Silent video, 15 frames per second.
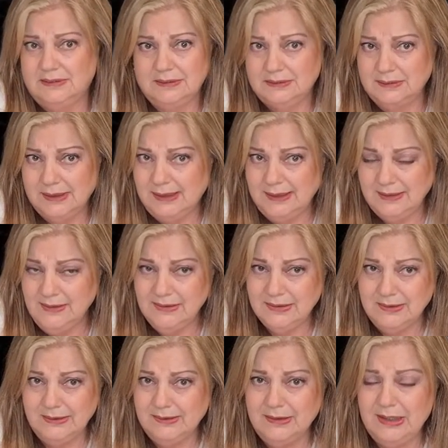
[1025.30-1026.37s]
I had
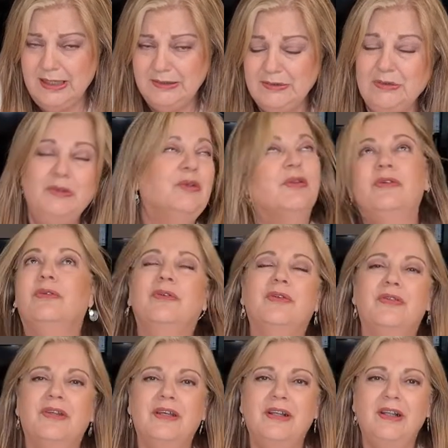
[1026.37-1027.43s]
to I had to look through
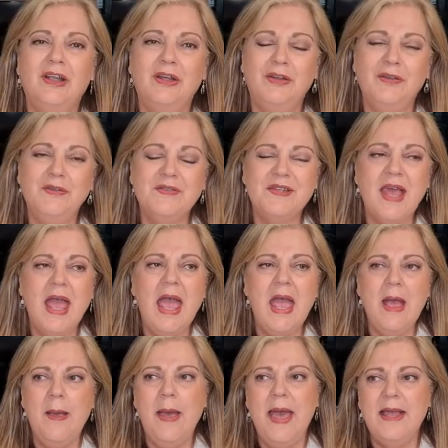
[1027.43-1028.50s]
the clothes
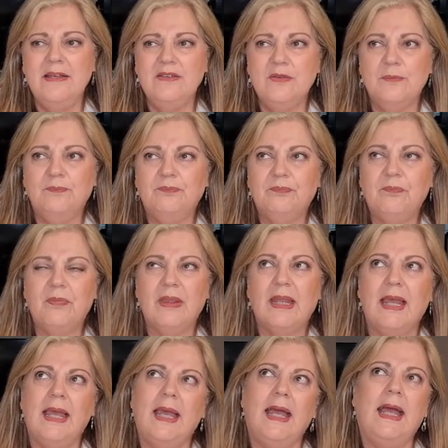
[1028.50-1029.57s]
and
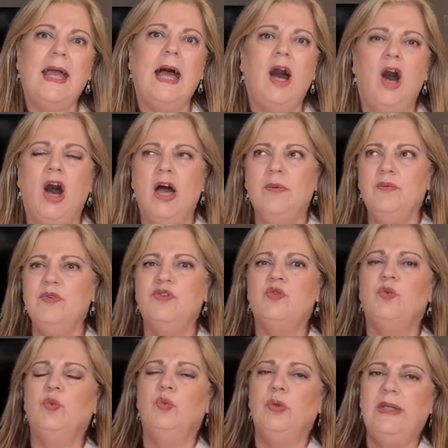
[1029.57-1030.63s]
I was
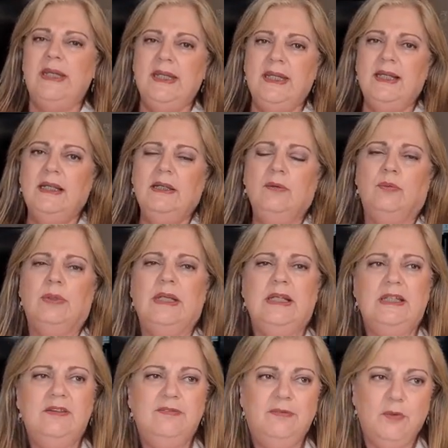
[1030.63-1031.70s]
really
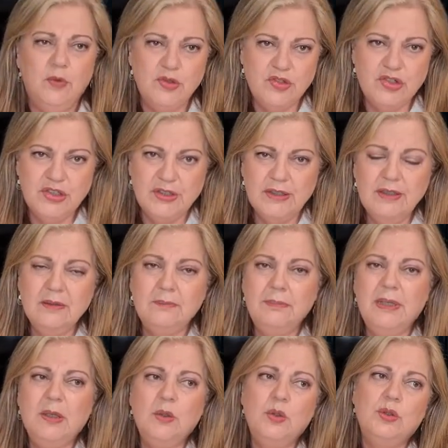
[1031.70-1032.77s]
really fortunate
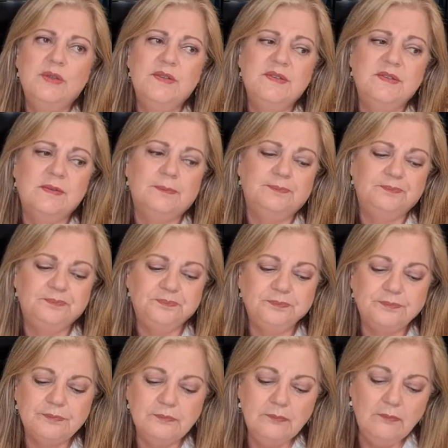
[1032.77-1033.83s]
because
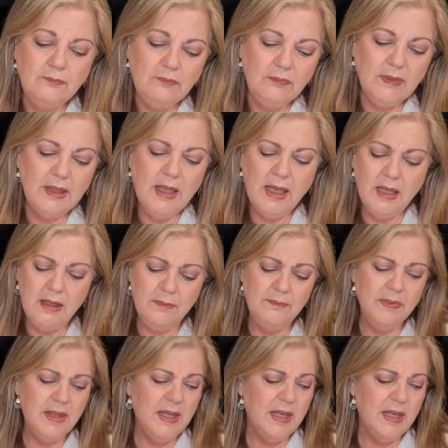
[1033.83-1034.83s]
um,